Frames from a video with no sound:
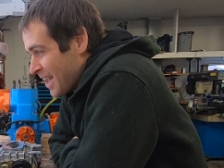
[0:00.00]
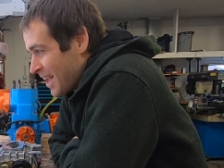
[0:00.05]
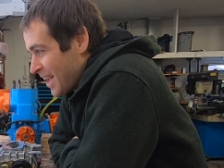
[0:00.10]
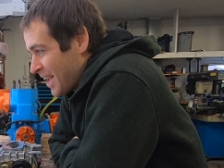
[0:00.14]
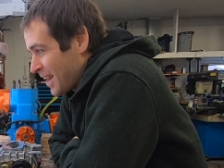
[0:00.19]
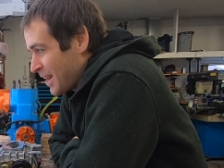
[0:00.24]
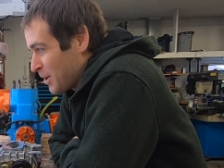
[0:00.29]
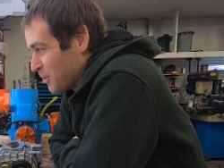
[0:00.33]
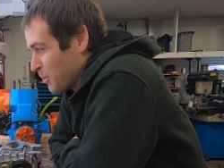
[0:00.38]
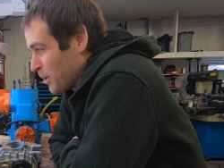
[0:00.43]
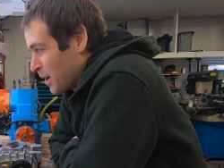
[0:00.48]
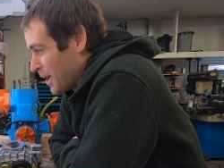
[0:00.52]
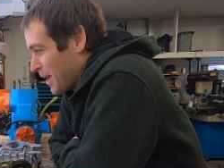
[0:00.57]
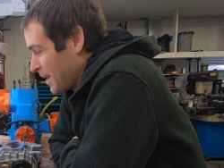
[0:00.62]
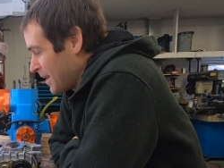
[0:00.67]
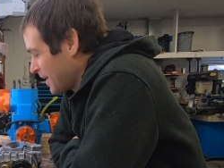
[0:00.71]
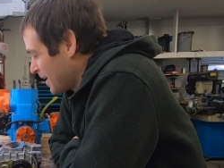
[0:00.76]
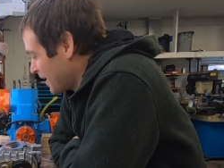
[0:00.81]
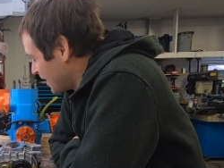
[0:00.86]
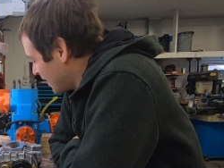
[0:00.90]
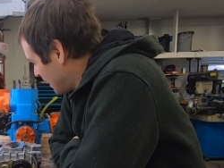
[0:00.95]

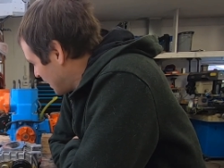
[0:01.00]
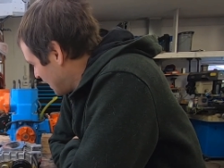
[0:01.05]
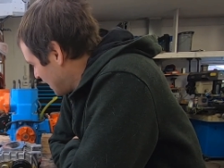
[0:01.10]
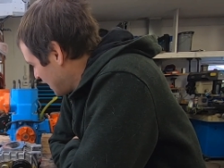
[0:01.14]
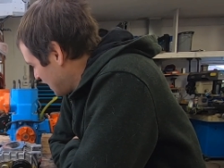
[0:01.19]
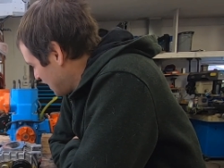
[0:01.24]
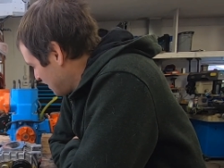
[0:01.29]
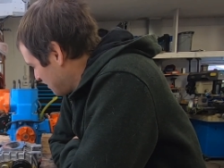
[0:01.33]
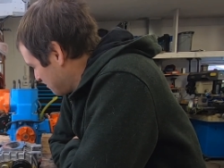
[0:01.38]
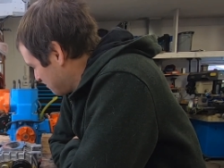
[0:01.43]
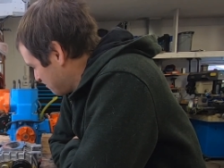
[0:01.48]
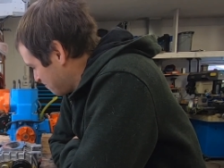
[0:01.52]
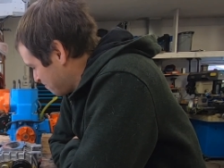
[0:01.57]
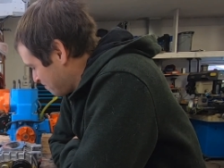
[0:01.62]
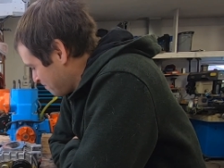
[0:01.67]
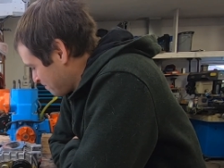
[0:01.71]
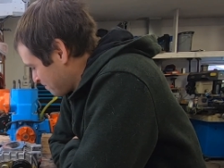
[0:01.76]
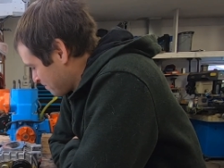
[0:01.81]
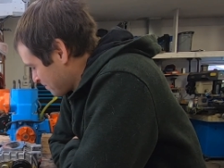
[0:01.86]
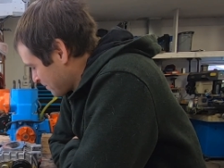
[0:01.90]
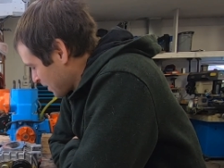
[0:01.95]
Anyway, um,
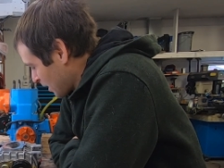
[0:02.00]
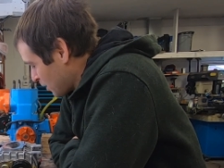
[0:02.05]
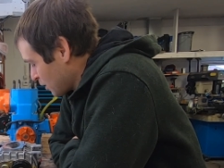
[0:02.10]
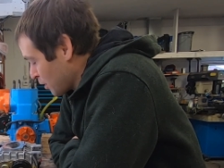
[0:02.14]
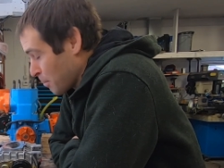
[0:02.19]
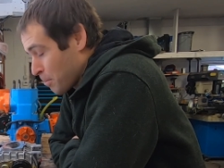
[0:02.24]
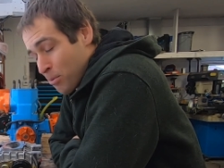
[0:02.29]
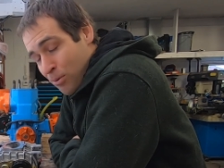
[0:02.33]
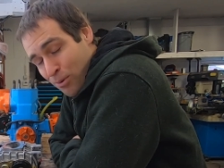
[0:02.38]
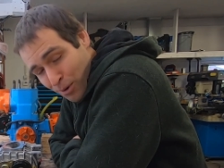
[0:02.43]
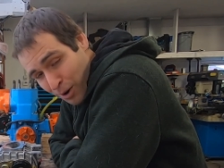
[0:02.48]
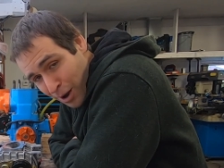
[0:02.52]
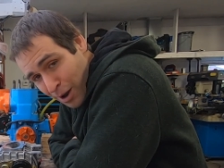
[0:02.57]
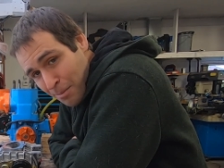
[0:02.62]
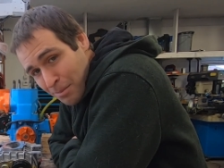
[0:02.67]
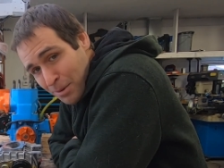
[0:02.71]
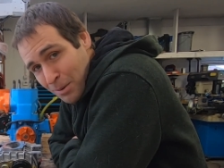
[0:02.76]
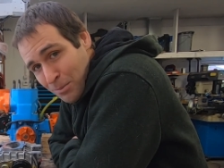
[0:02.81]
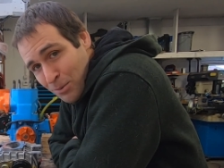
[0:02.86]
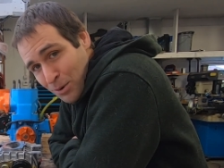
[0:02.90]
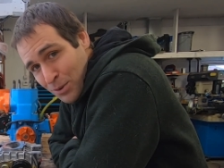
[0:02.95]
the
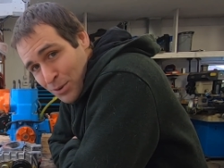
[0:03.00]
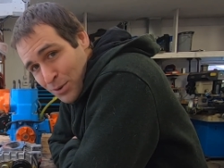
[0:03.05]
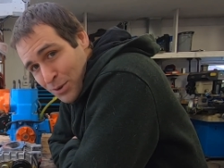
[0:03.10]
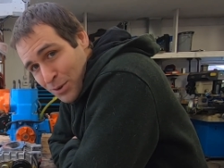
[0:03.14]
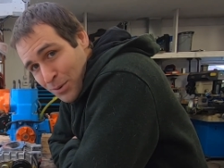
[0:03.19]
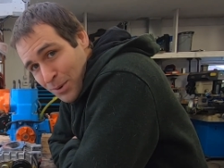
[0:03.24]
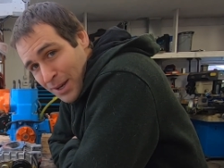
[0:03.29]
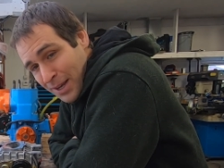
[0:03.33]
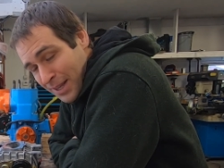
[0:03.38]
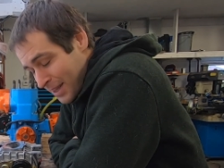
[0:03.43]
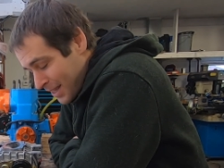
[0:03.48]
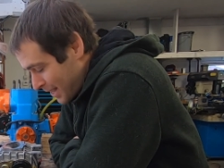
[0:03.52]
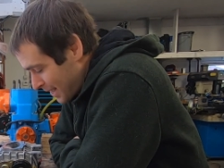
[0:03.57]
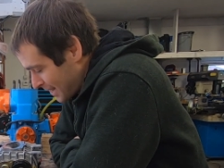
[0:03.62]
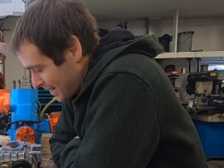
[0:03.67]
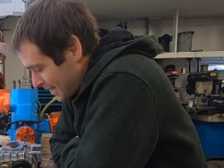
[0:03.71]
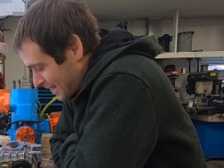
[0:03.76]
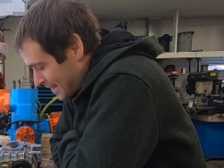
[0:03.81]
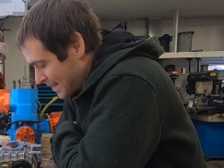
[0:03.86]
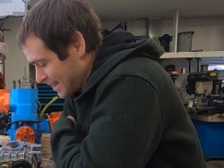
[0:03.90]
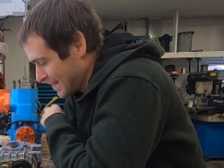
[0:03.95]
problem with doing
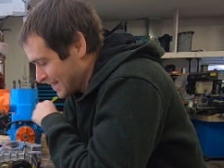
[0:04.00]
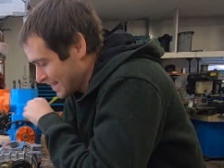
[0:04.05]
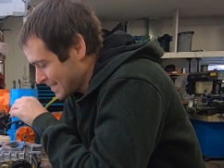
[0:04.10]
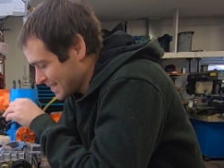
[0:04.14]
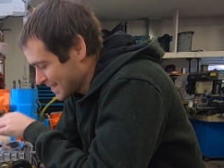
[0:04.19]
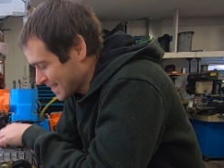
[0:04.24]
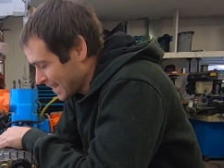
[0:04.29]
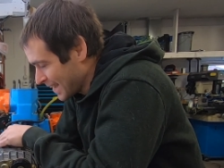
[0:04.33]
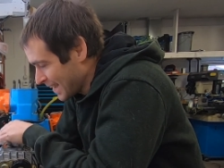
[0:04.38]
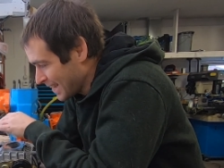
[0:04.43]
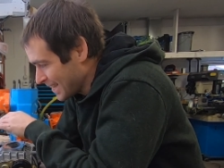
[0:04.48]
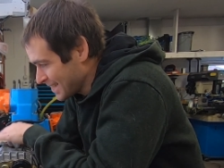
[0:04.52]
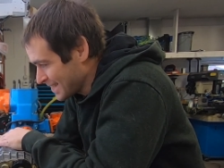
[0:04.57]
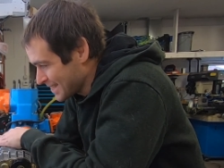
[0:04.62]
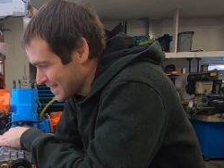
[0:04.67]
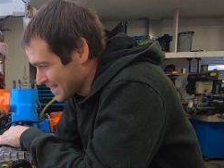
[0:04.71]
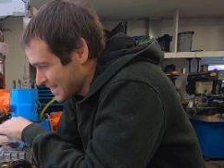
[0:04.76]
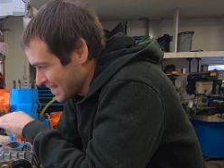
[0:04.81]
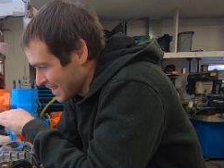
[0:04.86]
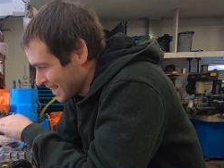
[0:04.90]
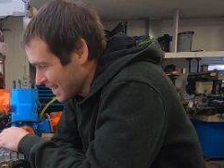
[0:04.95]
that in this
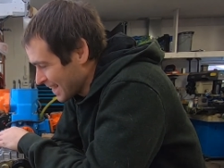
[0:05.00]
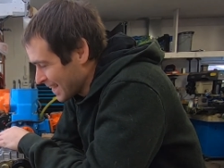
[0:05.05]
case